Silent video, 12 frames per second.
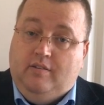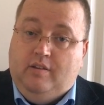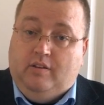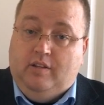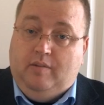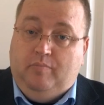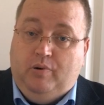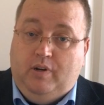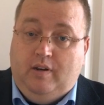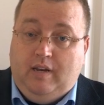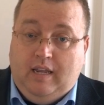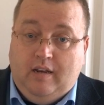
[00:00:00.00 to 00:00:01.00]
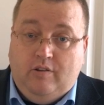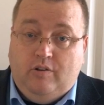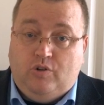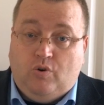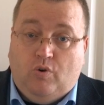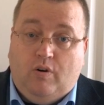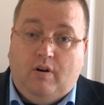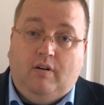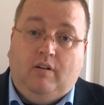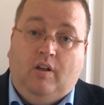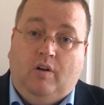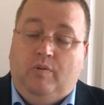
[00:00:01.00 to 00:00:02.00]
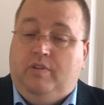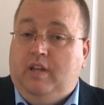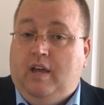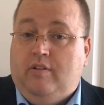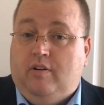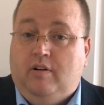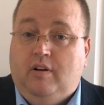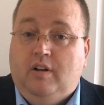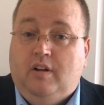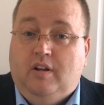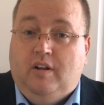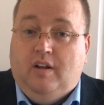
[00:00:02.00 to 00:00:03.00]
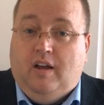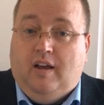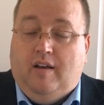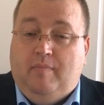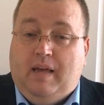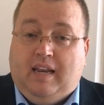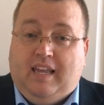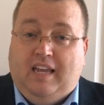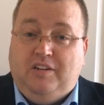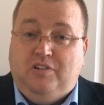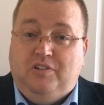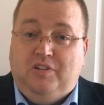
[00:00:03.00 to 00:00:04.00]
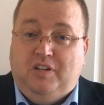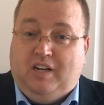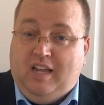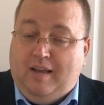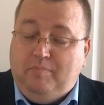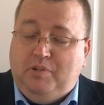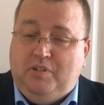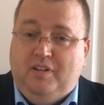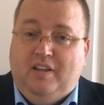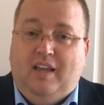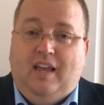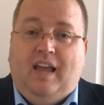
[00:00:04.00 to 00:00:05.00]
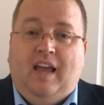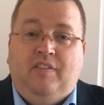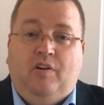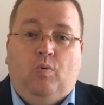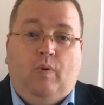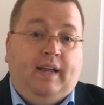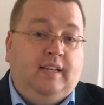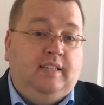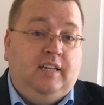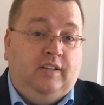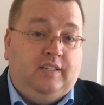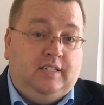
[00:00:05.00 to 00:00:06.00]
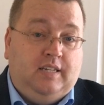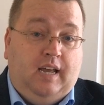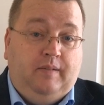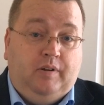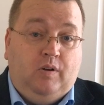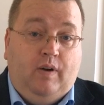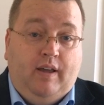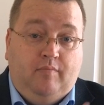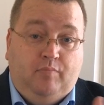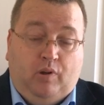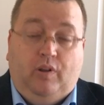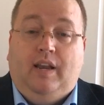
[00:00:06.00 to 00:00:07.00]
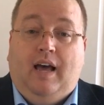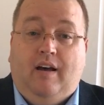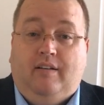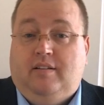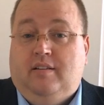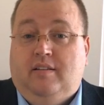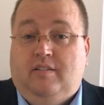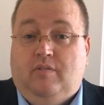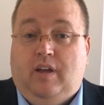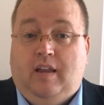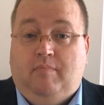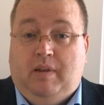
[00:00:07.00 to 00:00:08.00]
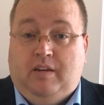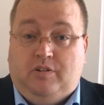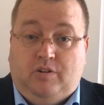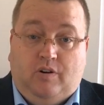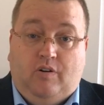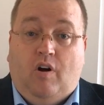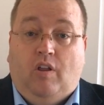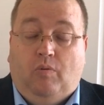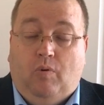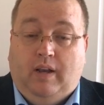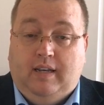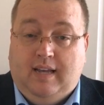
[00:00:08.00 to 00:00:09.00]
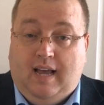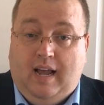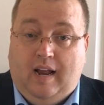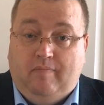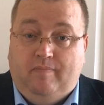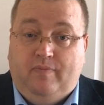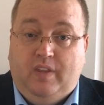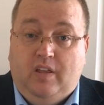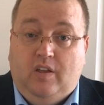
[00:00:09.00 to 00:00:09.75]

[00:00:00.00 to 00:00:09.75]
They'll then put it in the drawer along with the other medications in the cups, and they'll wait until it's time to go ahead and pull it out and administer all at one time.